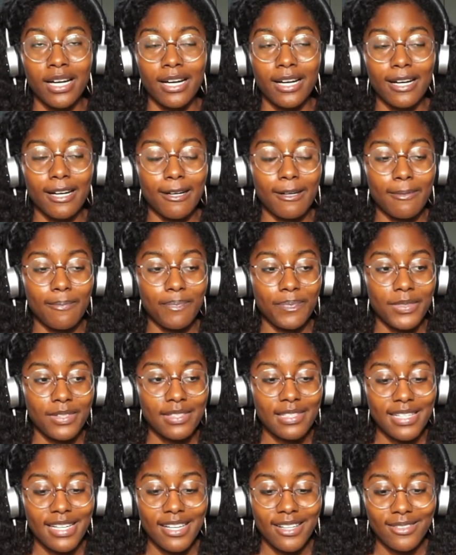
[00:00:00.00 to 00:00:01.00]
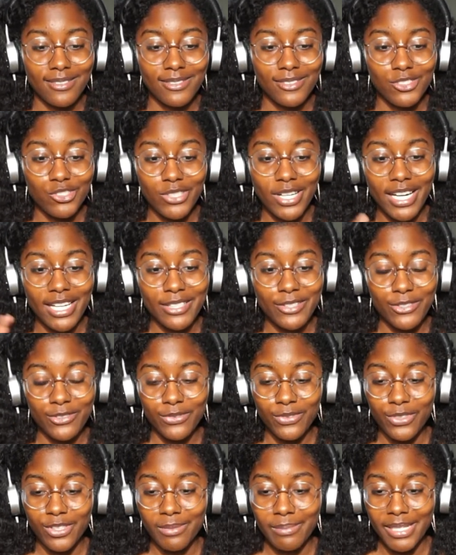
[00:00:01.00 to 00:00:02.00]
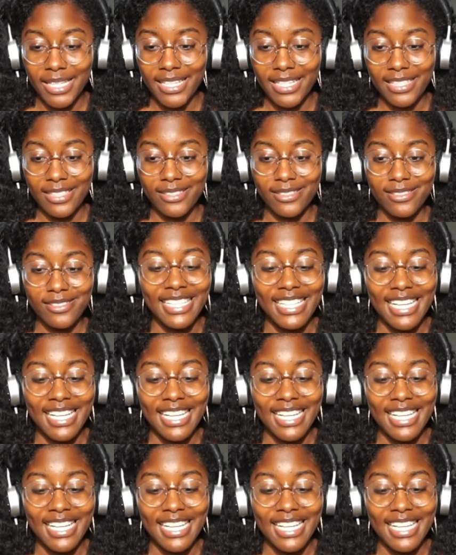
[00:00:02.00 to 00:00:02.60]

um, sit down, try a new format,